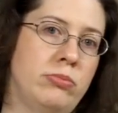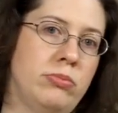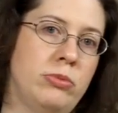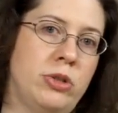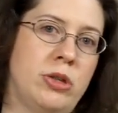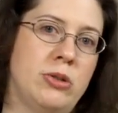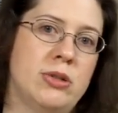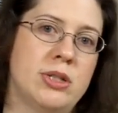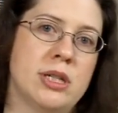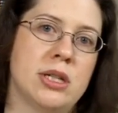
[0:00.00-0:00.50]

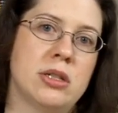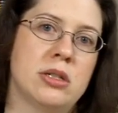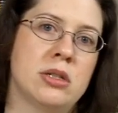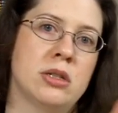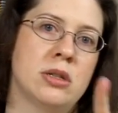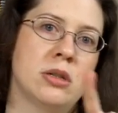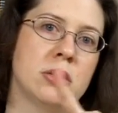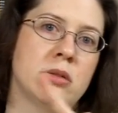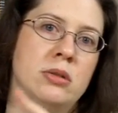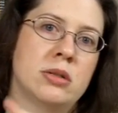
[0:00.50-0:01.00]
use it
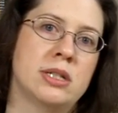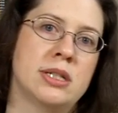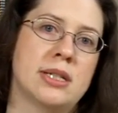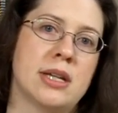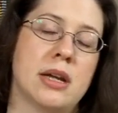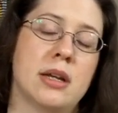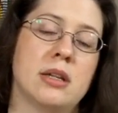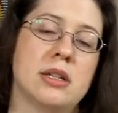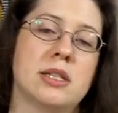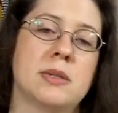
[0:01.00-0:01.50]
to
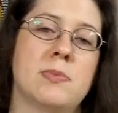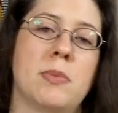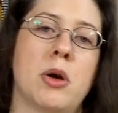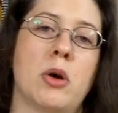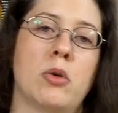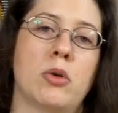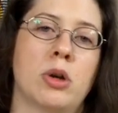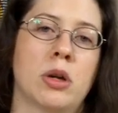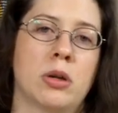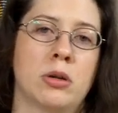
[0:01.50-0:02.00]
design a
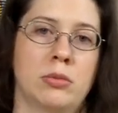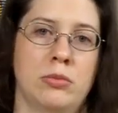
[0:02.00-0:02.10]
spoke.